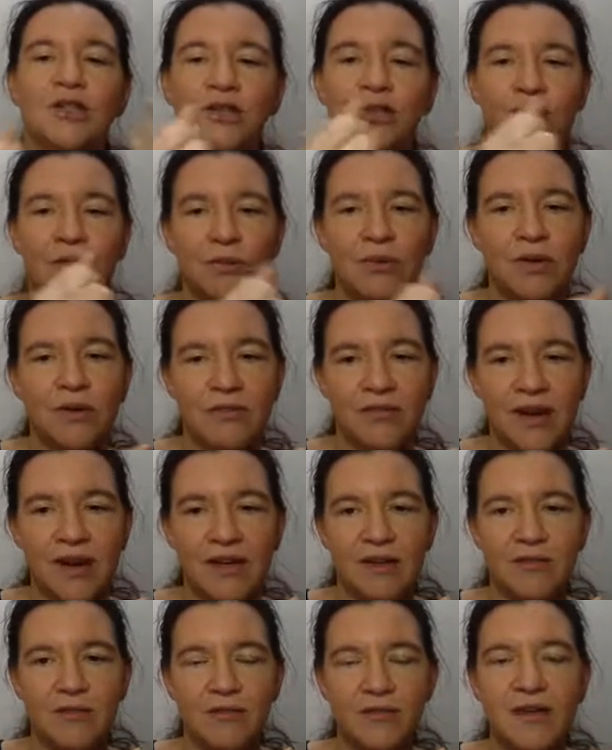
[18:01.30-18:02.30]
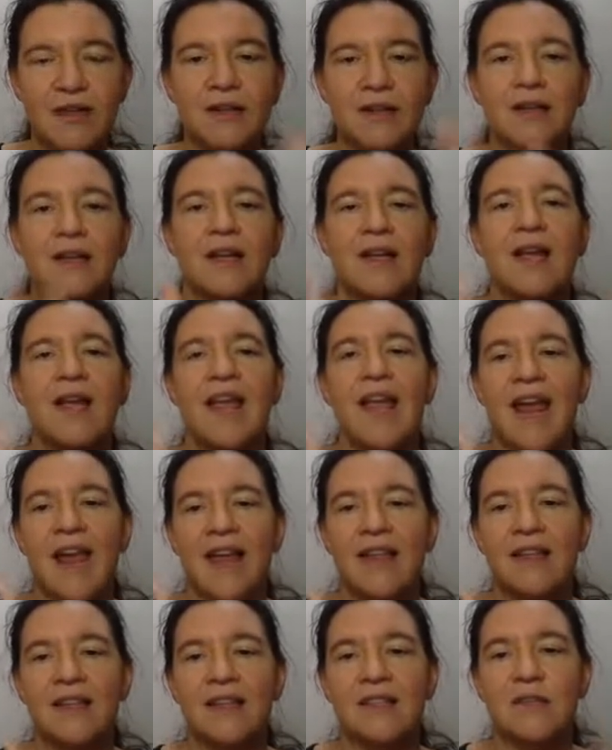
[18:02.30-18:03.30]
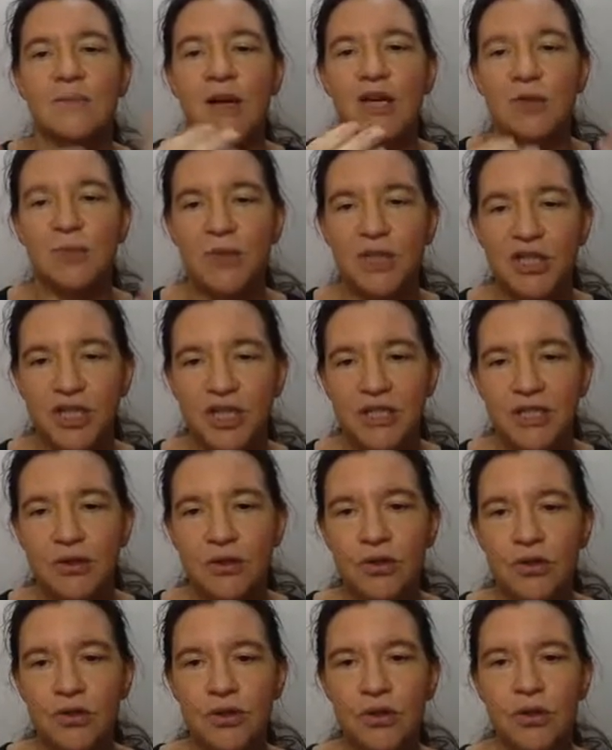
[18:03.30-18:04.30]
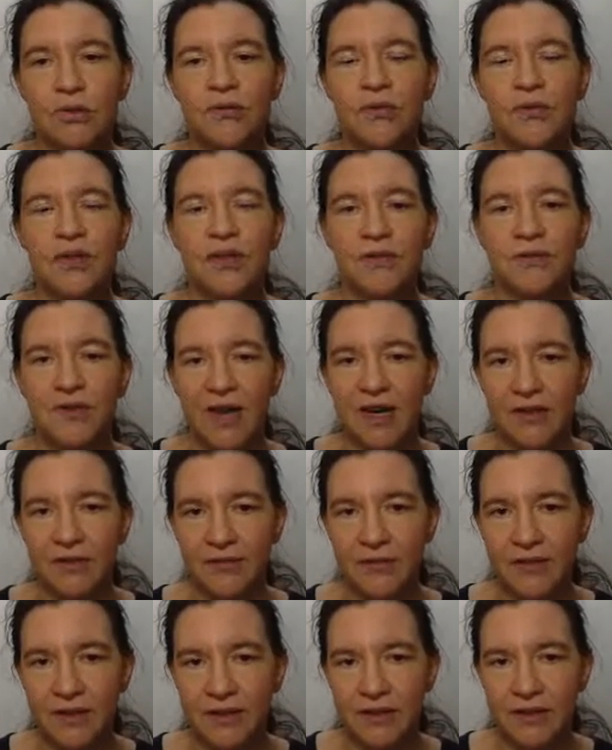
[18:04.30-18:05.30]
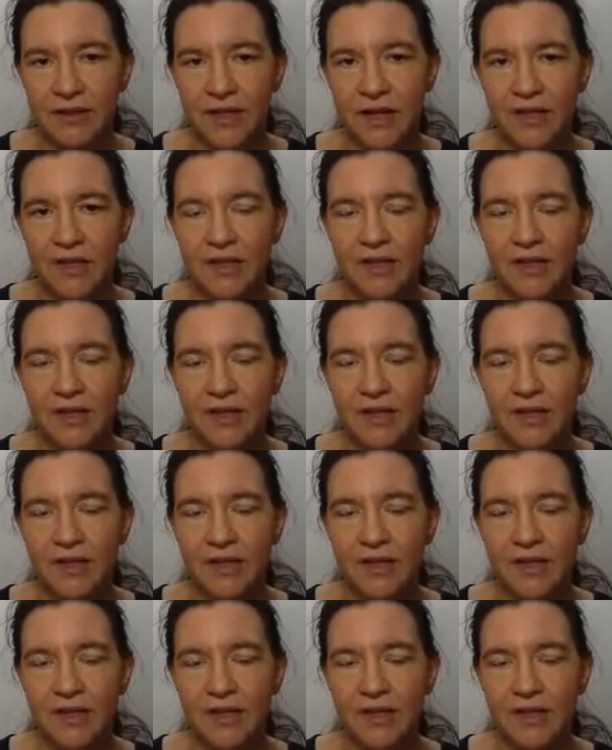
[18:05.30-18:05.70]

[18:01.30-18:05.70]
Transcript: to a fine field, and it's much, much easier to solve on the fine field side.